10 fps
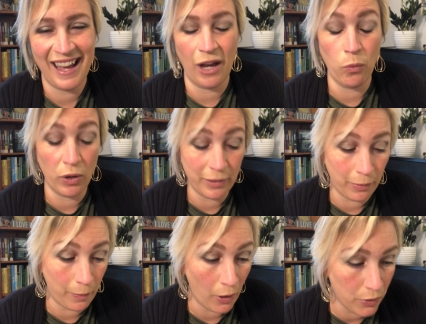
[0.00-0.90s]
I want to
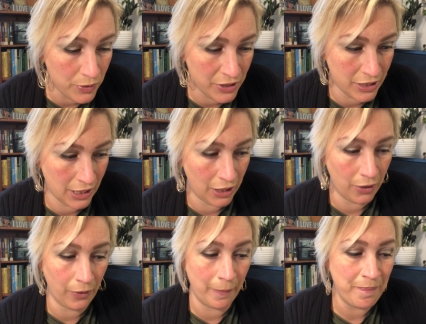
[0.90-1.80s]
propose to
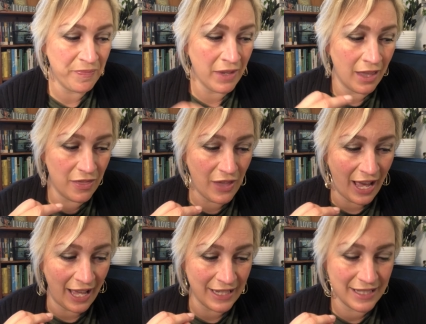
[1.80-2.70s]
you
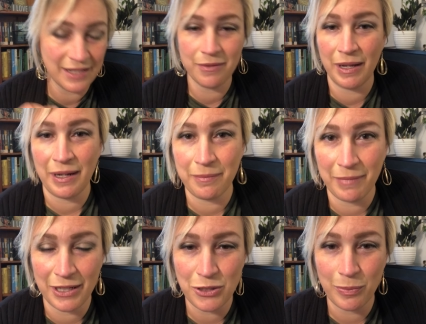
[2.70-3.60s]
that, and I,
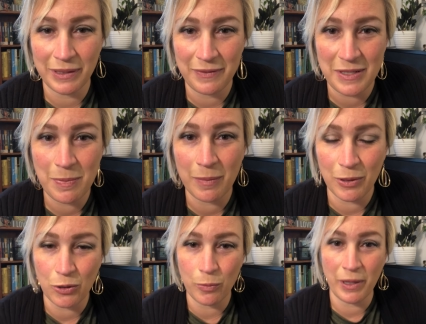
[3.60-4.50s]
I do believe it's
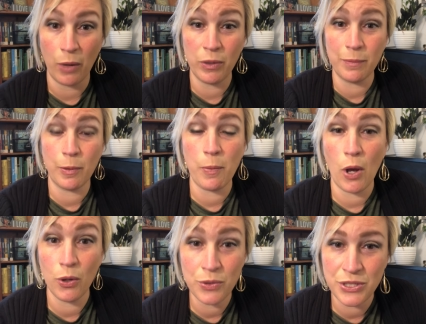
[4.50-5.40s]
biblical, but I want to
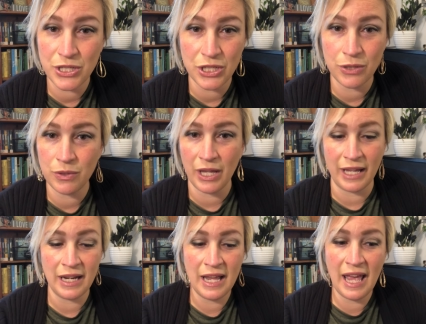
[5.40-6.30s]
propose to you
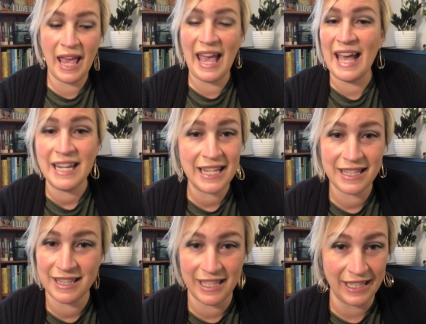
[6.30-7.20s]
that
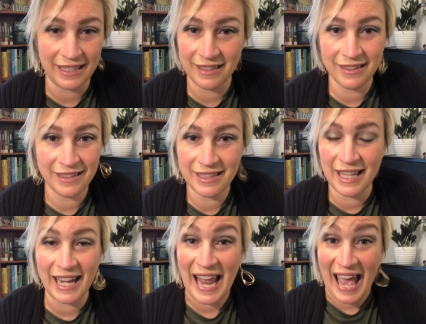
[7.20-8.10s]
anything
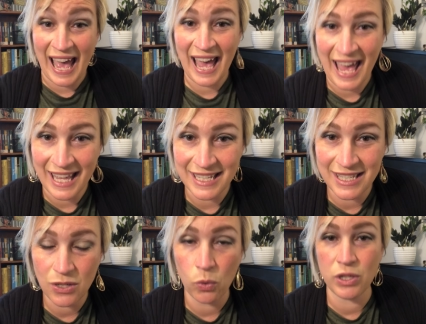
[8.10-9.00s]
that
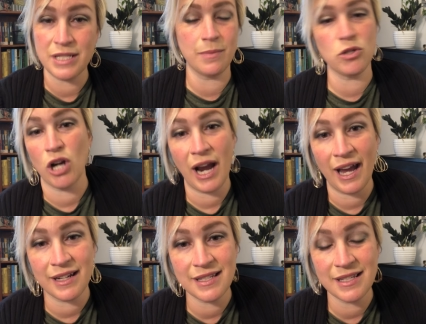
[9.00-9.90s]
adds or
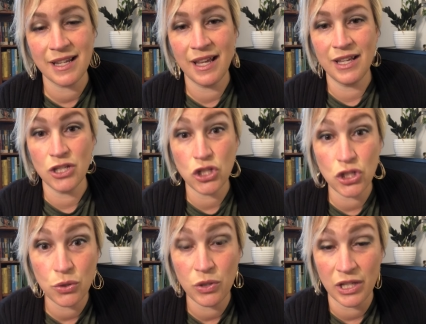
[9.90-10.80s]
subtracts
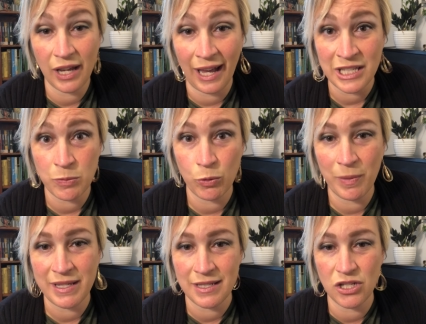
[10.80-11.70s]
to the gospel
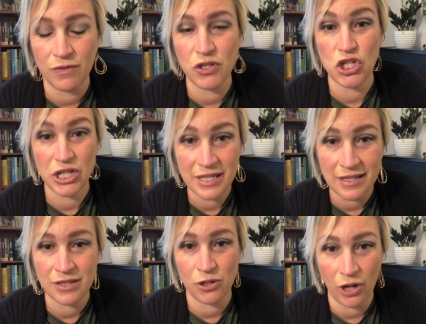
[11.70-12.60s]
message of
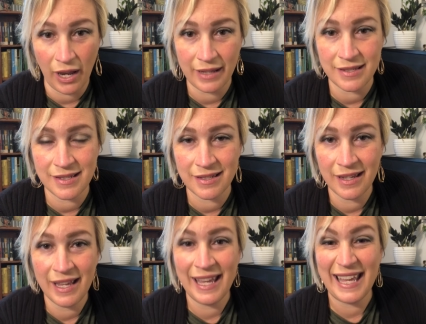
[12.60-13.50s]
Jesus Christ
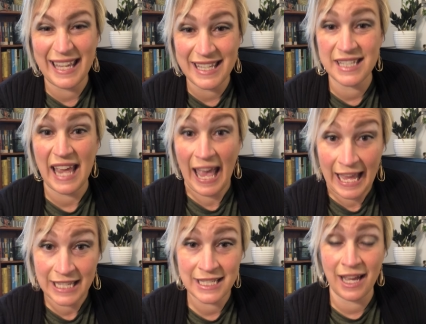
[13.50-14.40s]
is
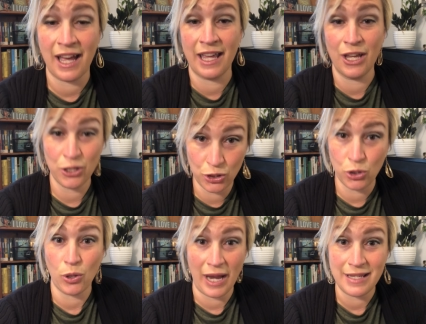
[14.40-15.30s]
anti
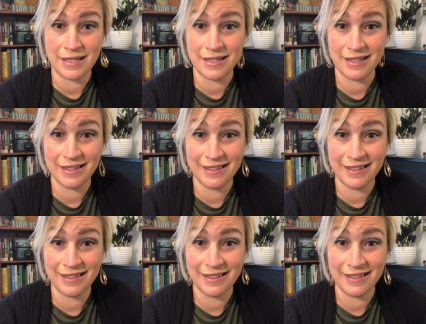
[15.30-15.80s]
Christ,